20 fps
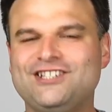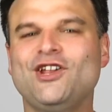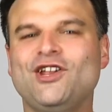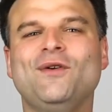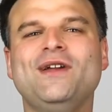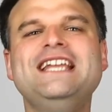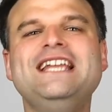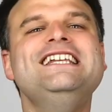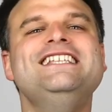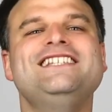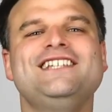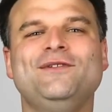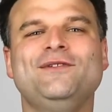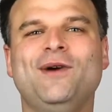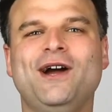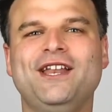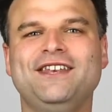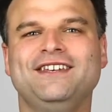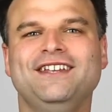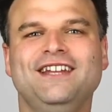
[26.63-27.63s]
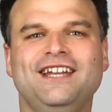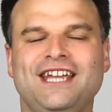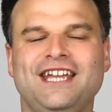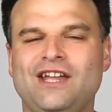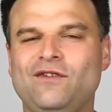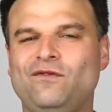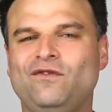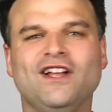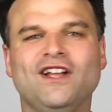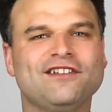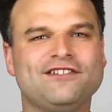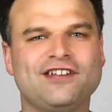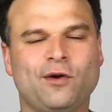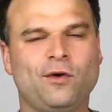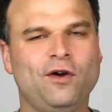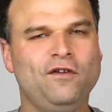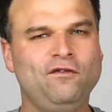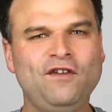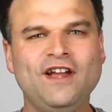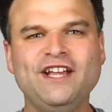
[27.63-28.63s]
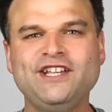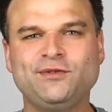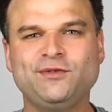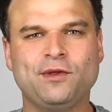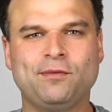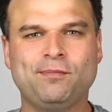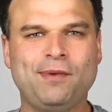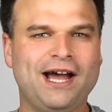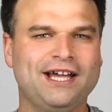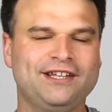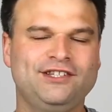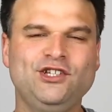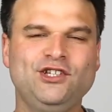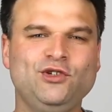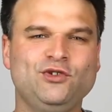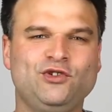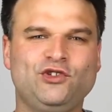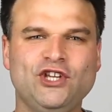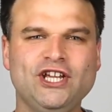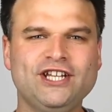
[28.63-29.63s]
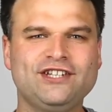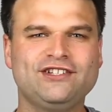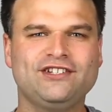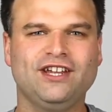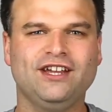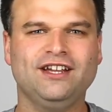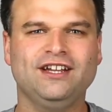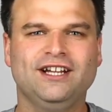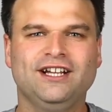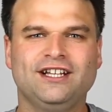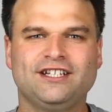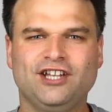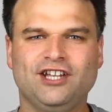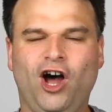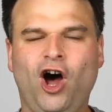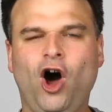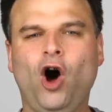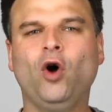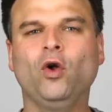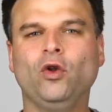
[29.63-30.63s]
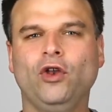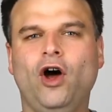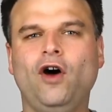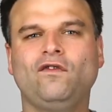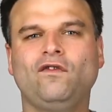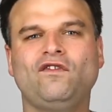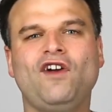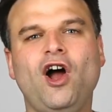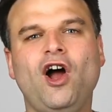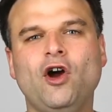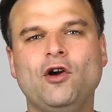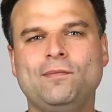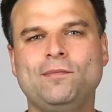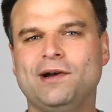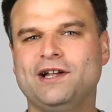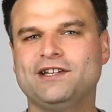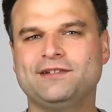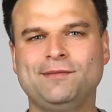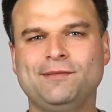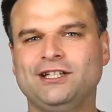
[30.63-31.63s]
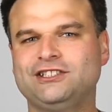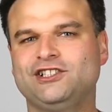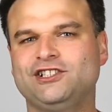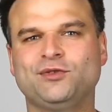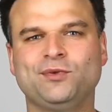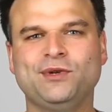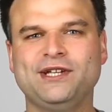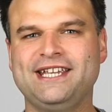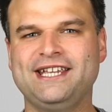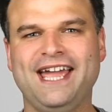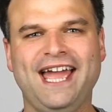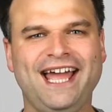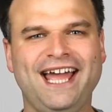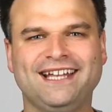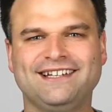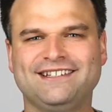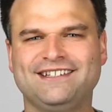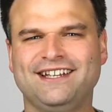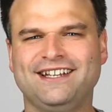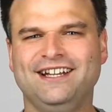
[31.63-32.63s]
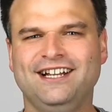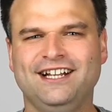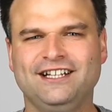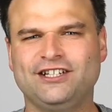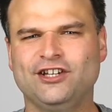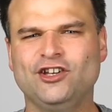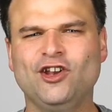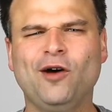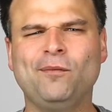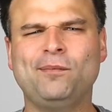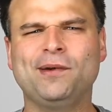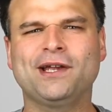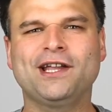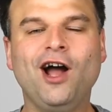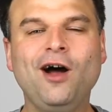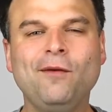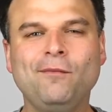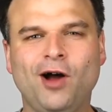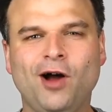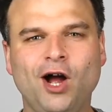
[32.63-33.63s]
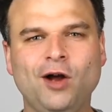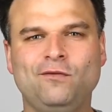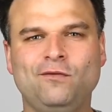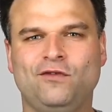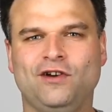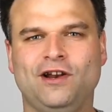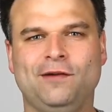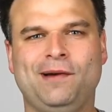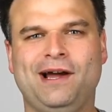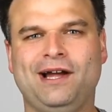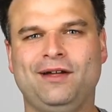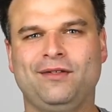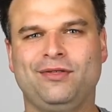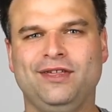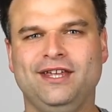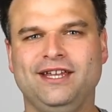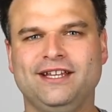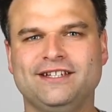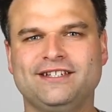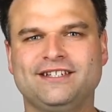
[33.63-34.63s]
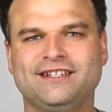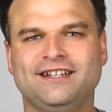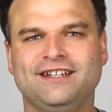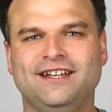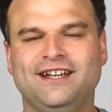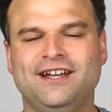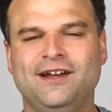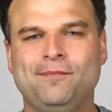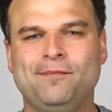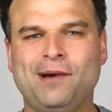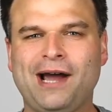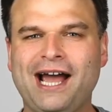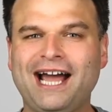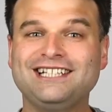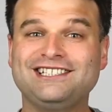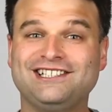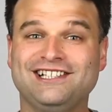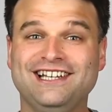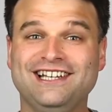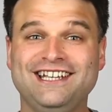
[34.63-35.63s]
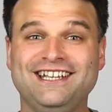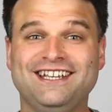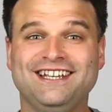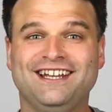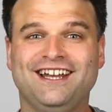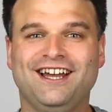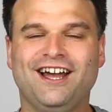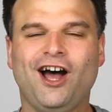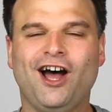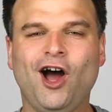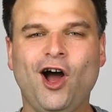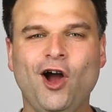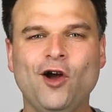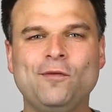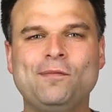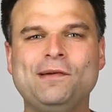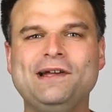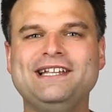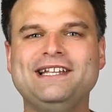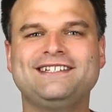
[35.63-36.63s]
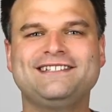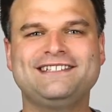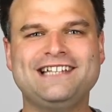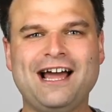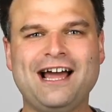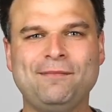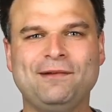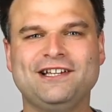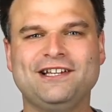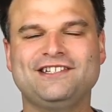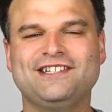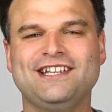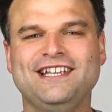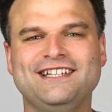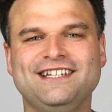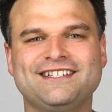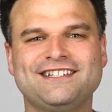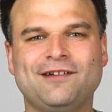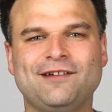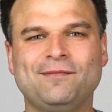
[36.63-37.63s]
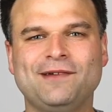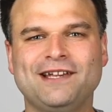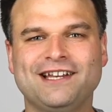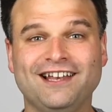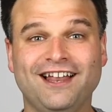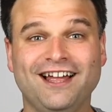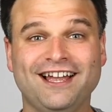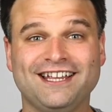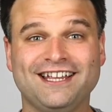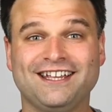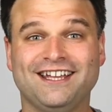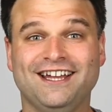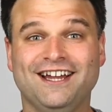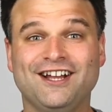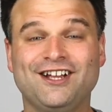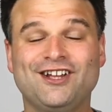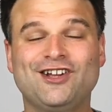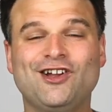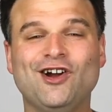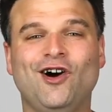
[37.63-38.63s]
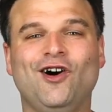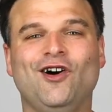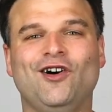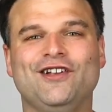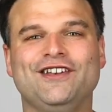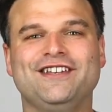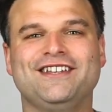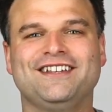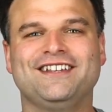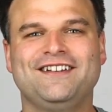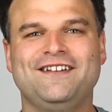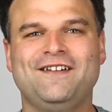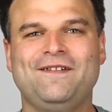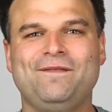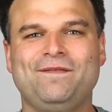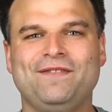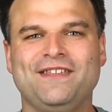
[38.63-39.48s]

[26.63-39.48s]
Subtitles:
It's so easy when it feels like we're faced with bad news just to hold off hope as much as we can, to not become hopeful about things. But actually, hope established in something like God